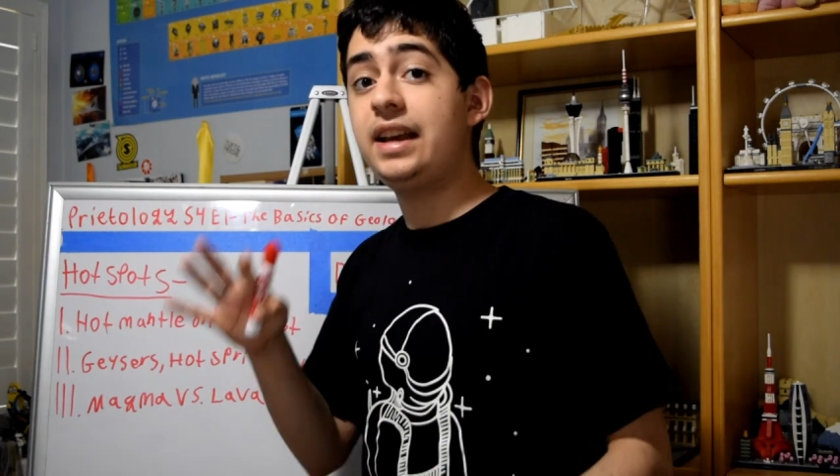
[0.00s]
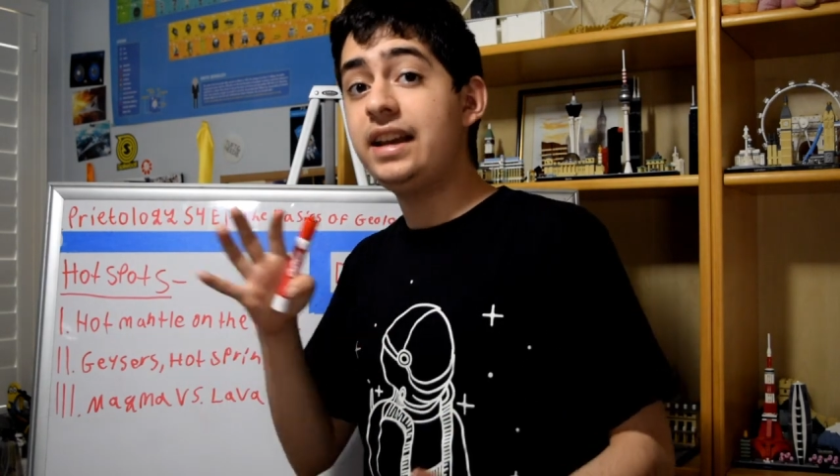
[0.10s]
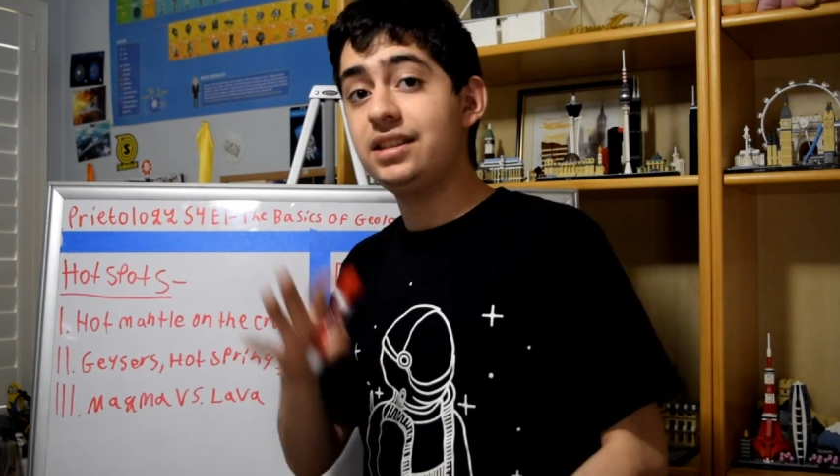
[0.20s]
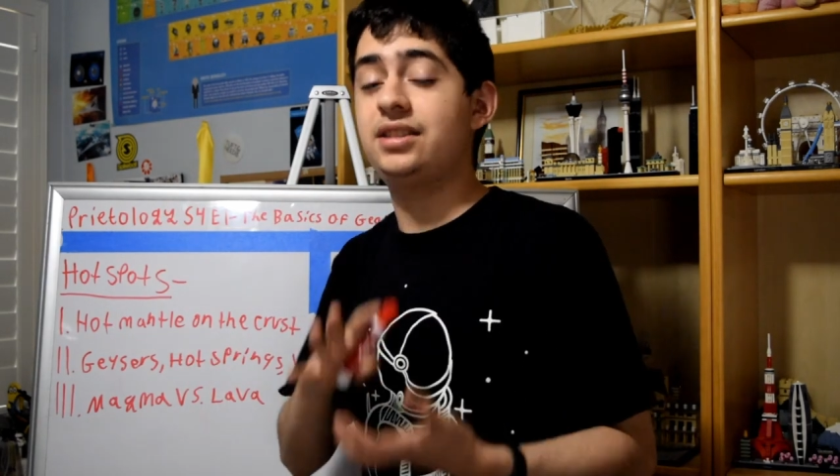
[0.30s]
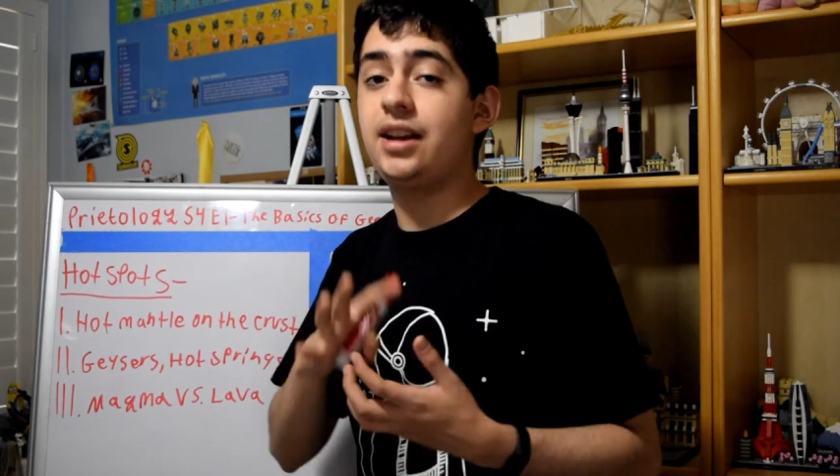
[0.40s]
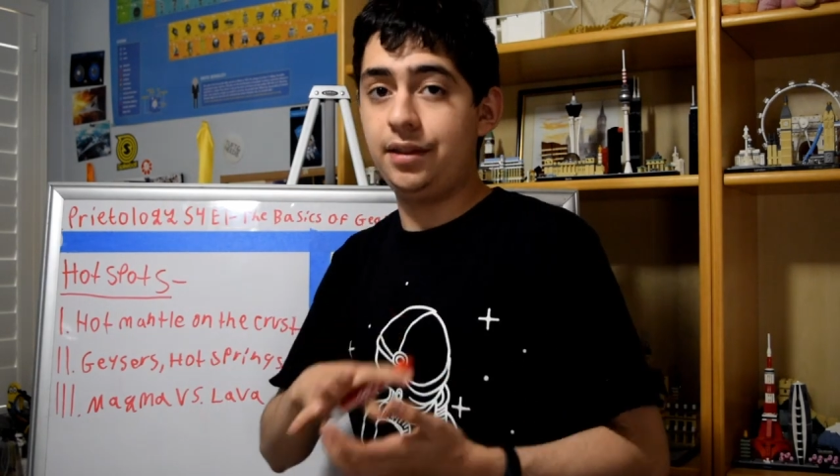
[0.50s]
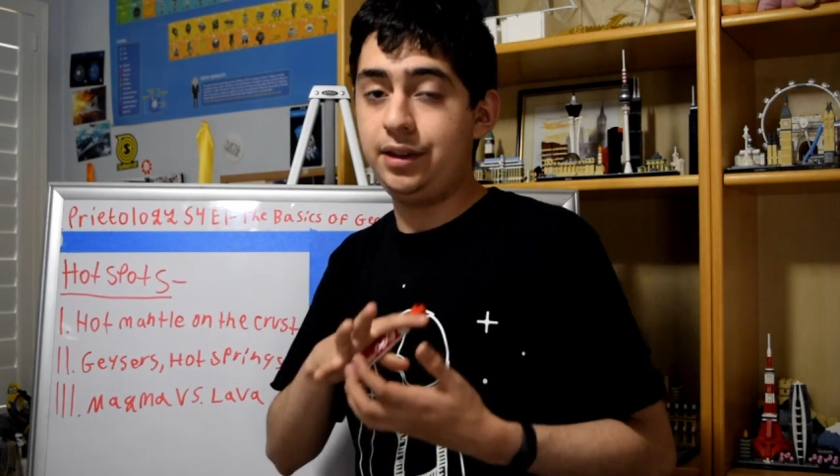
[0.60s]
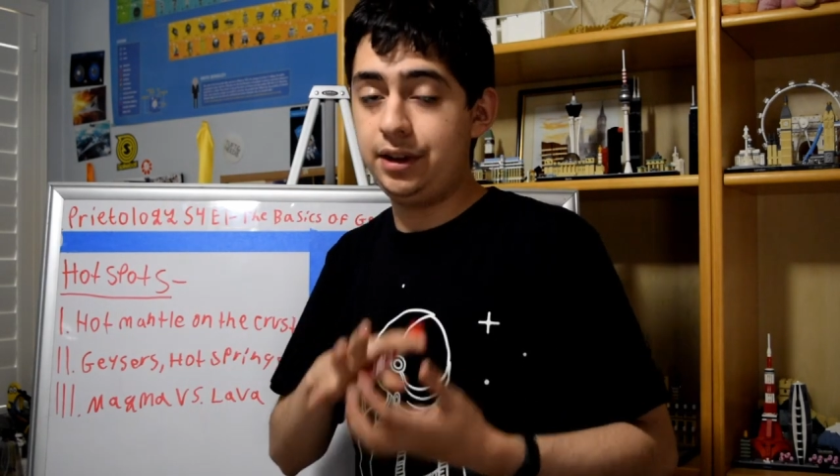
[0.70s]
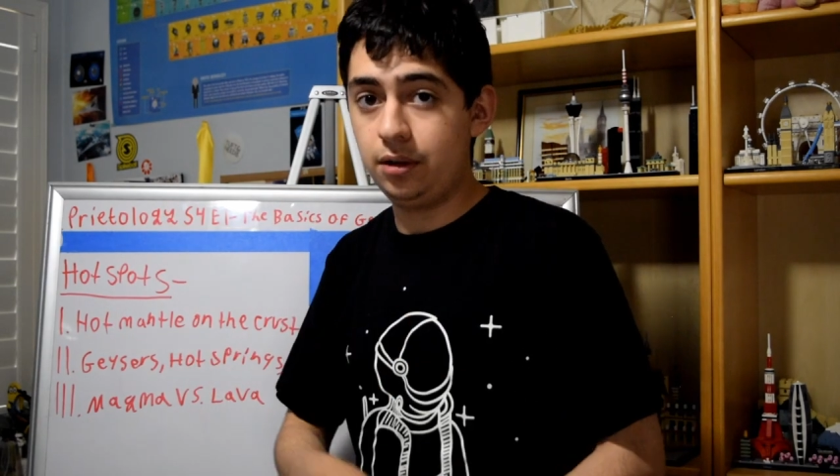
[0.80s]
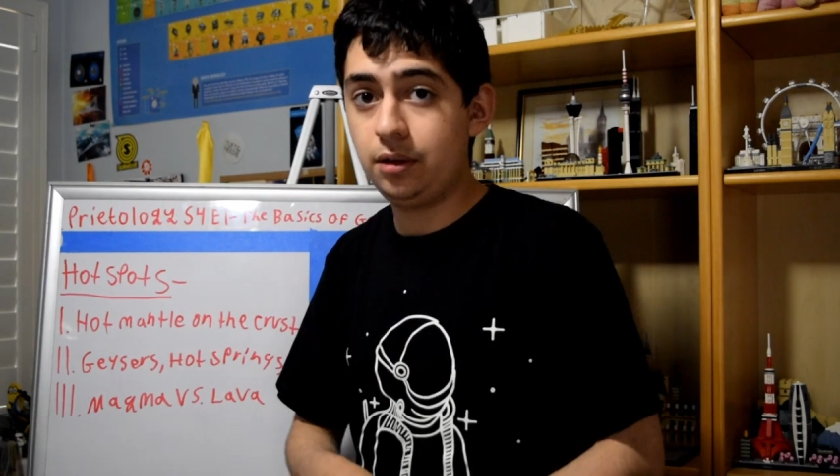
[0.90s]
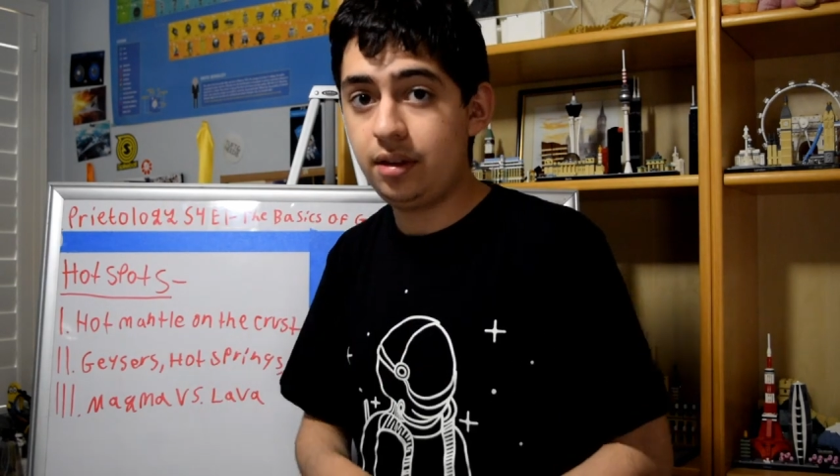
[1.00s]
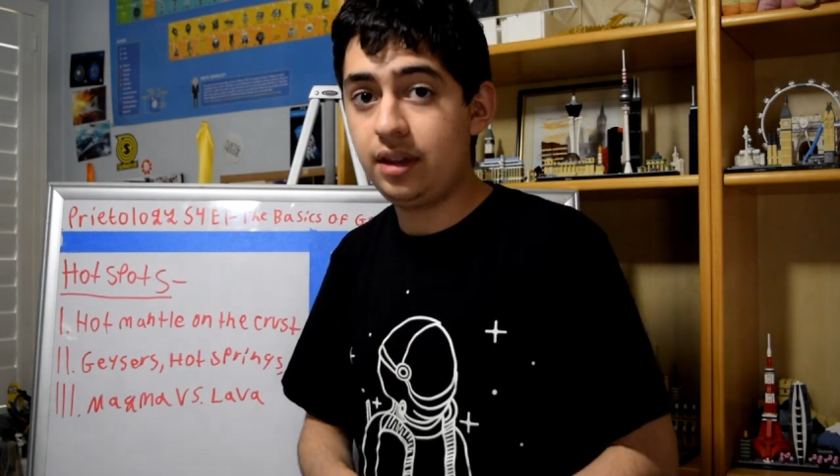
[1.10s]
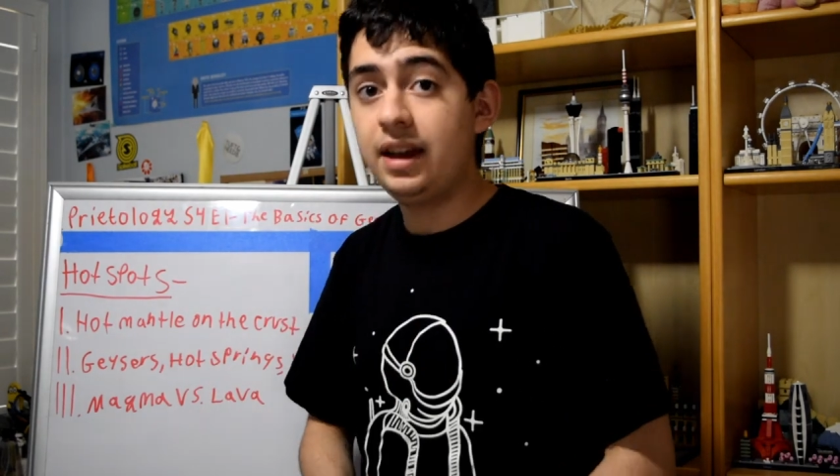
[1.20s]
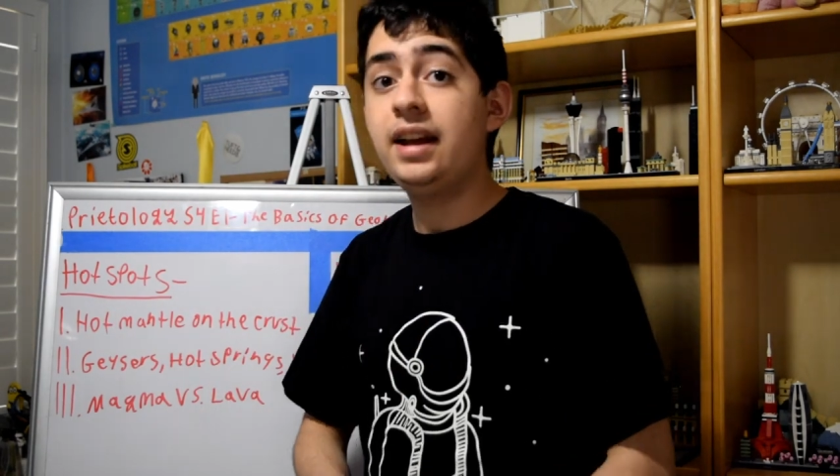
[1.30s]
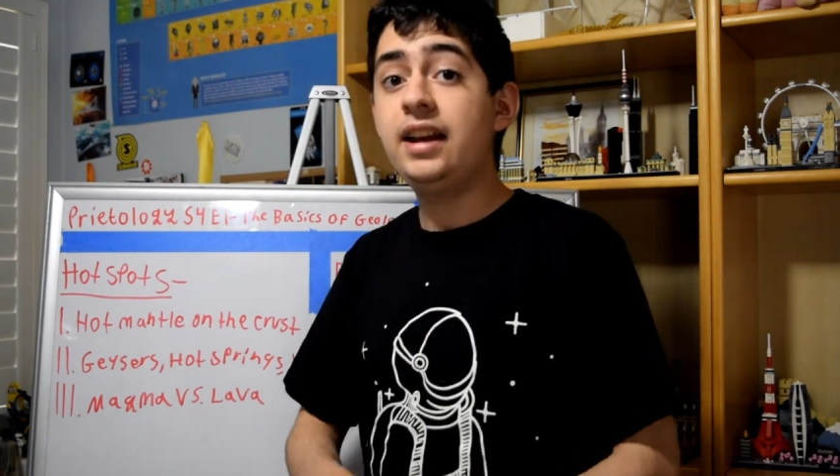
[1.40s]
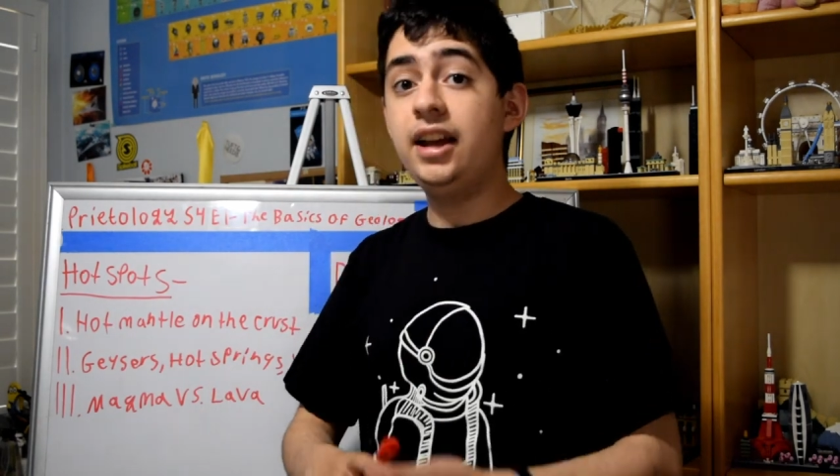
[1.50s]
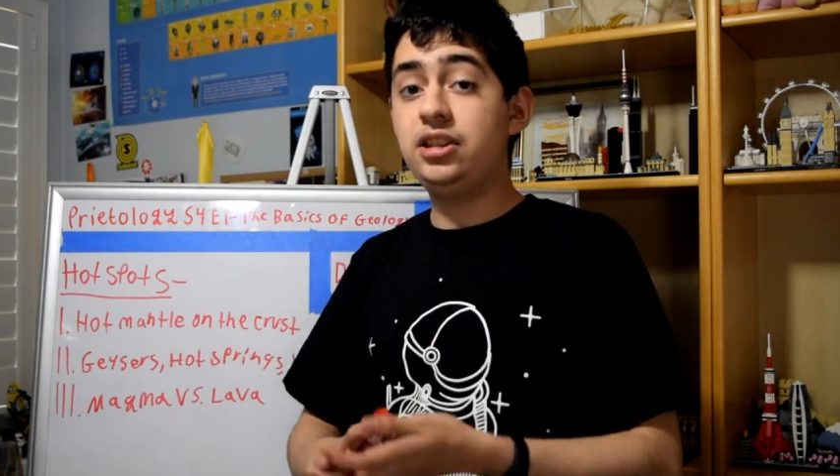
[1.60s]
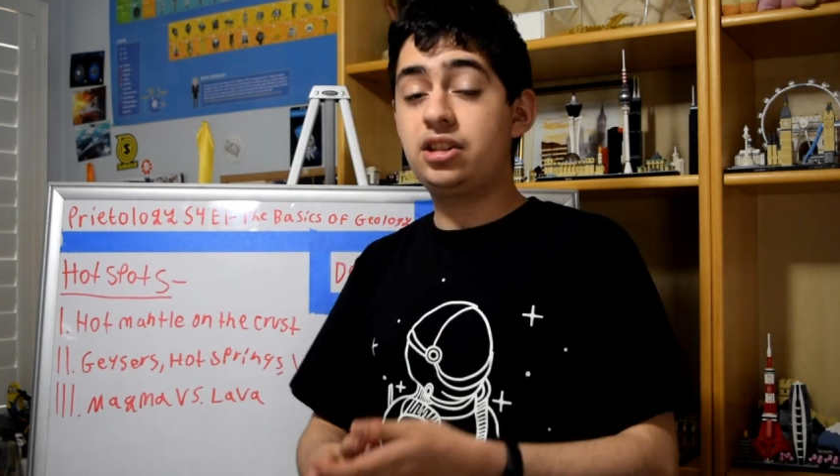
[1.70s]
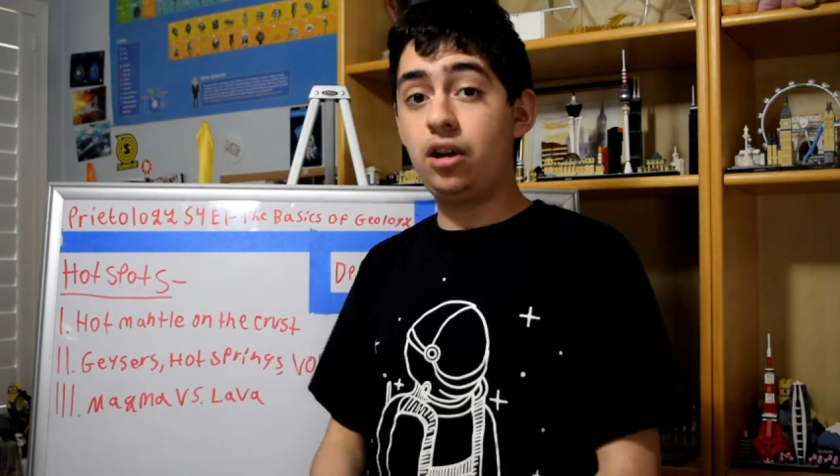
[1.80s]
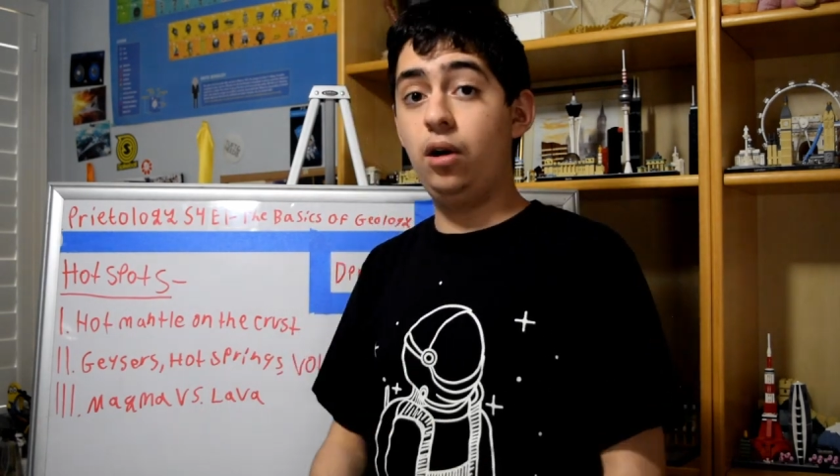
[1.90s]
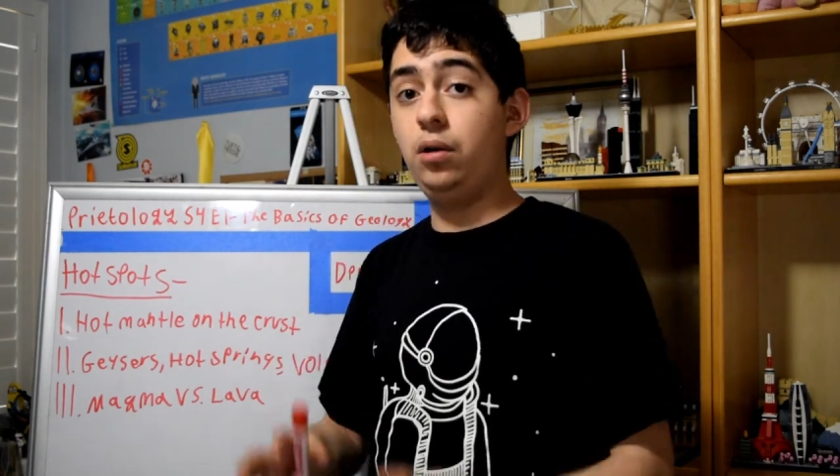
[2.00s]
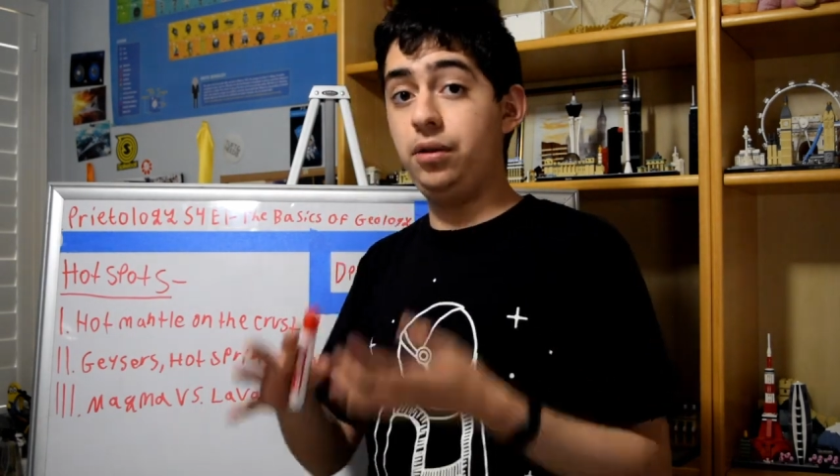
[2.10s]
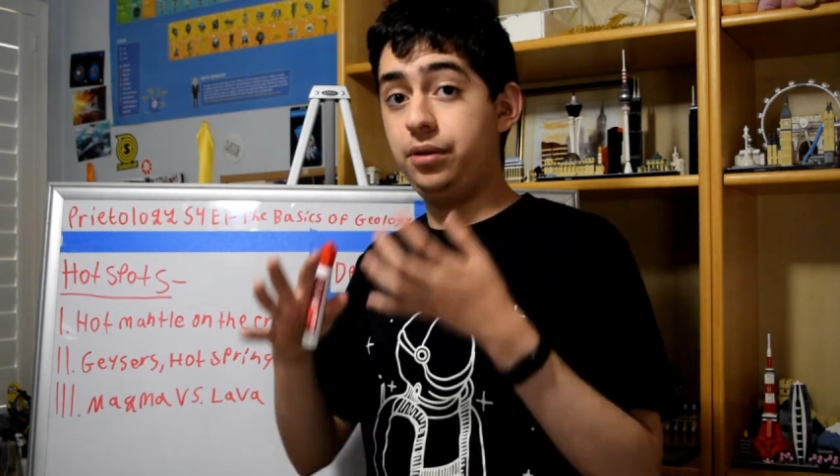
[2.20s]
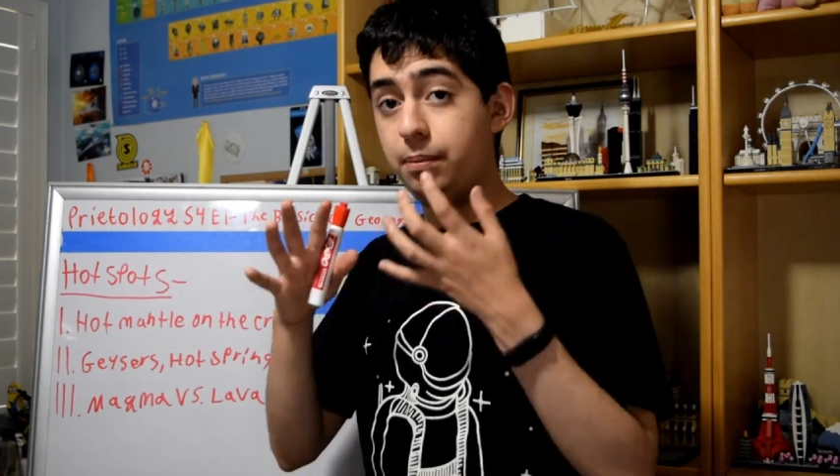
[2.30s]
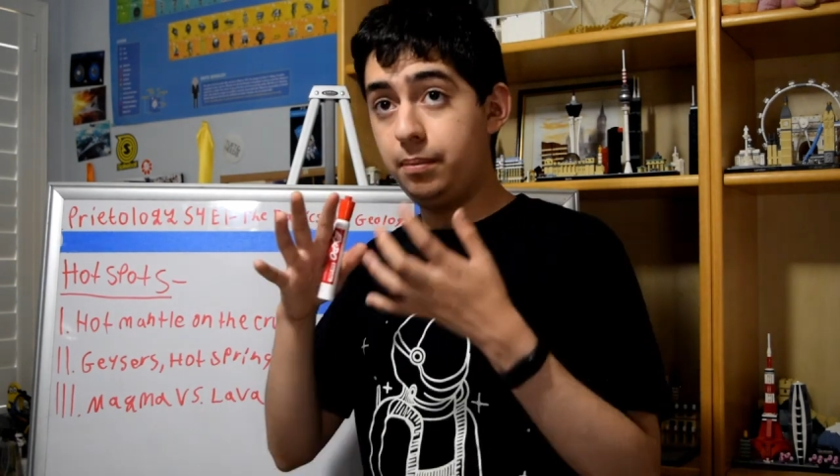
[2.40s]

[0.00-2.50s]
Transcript: inside the earth, it's called